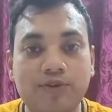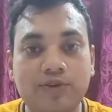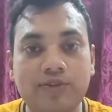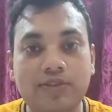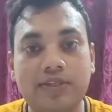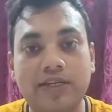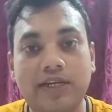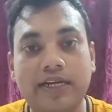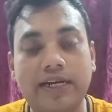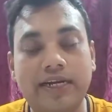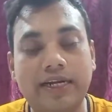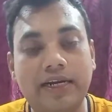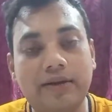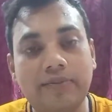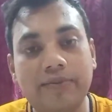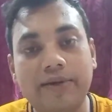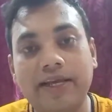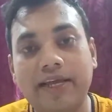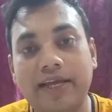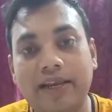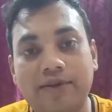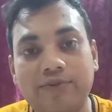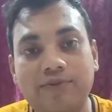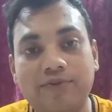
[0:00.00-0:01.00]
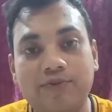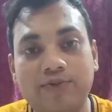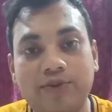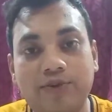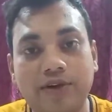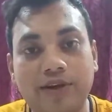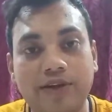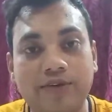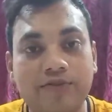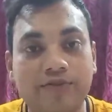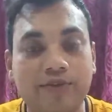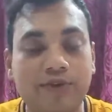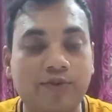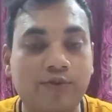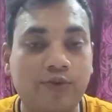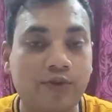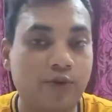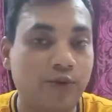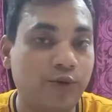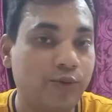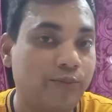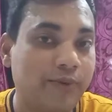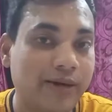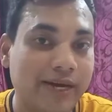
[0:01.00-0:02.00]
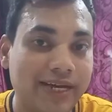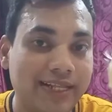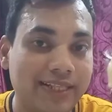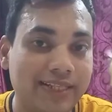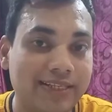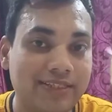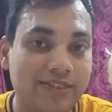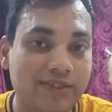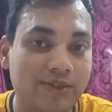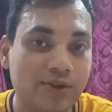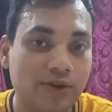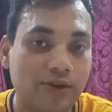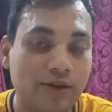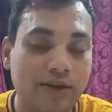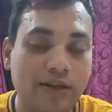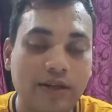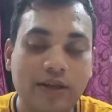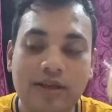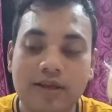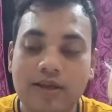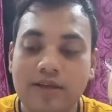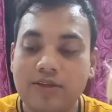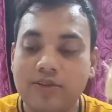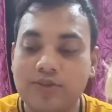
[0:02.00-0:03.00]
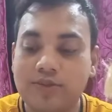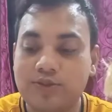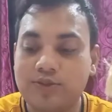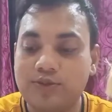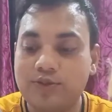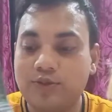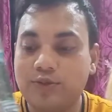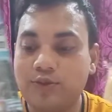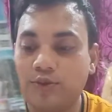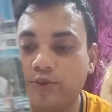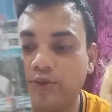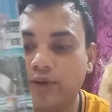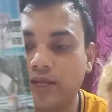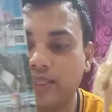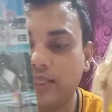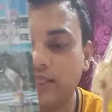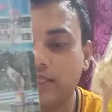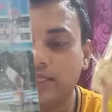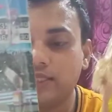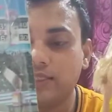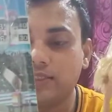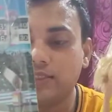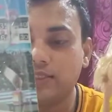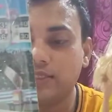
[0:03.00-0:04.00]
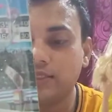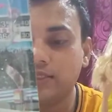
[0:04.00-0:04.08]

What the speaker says: was a little bit helpful if you want to buy this doll. So, and this